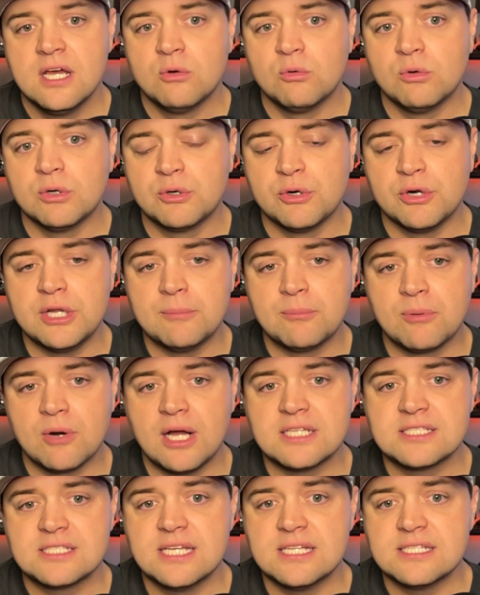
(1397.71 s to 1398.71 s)
recruiting
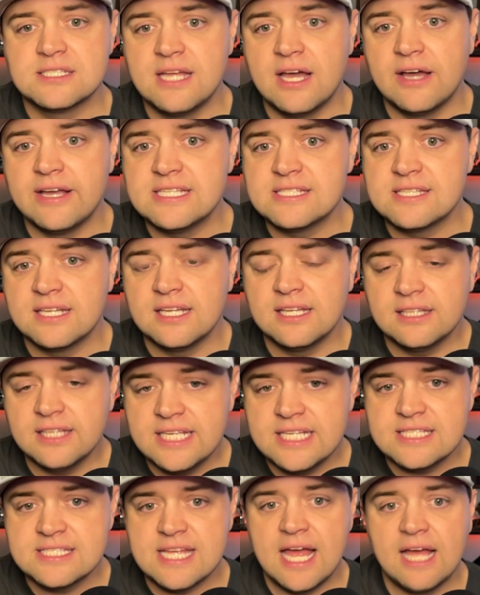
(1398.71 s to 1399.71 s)
process. Now, he's an
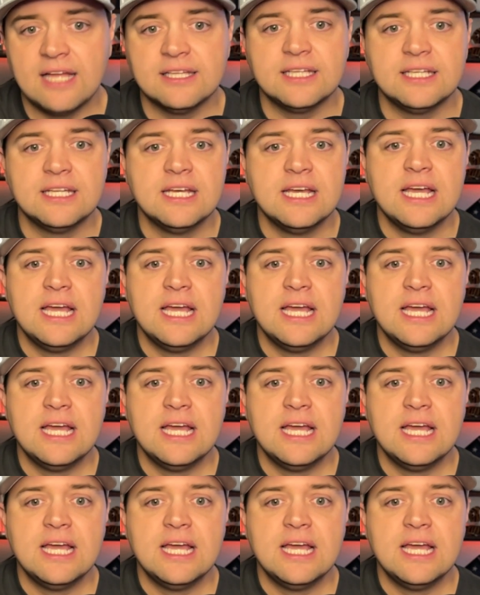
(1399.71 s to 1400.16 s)
elite talent.